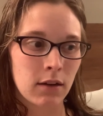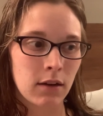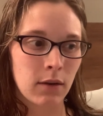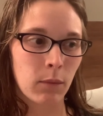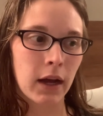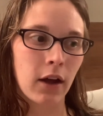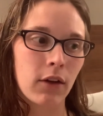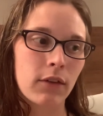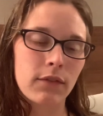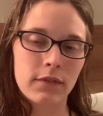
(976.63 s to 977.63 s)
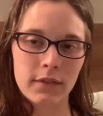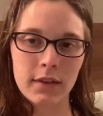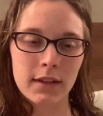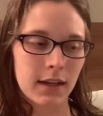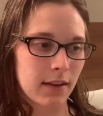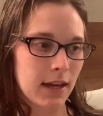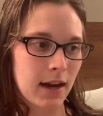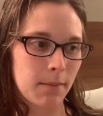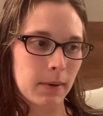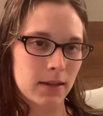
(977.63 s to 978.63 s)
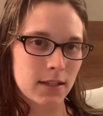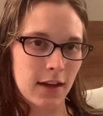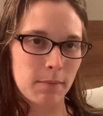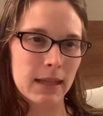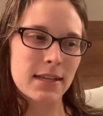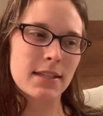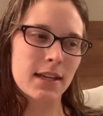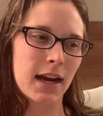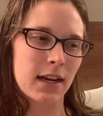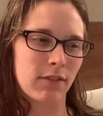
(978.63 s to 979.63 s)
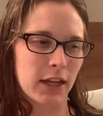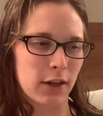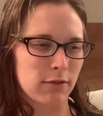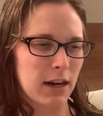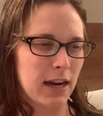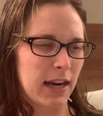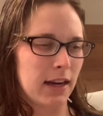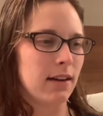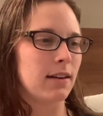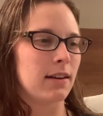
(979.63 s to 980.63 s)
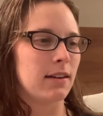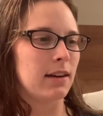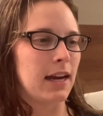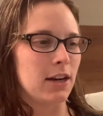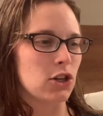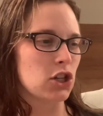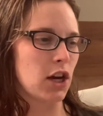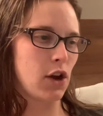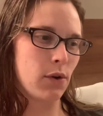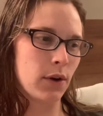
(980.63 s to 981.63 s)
Well, yeah, they had a Bug's Life, but that's kind of like a ride and a show.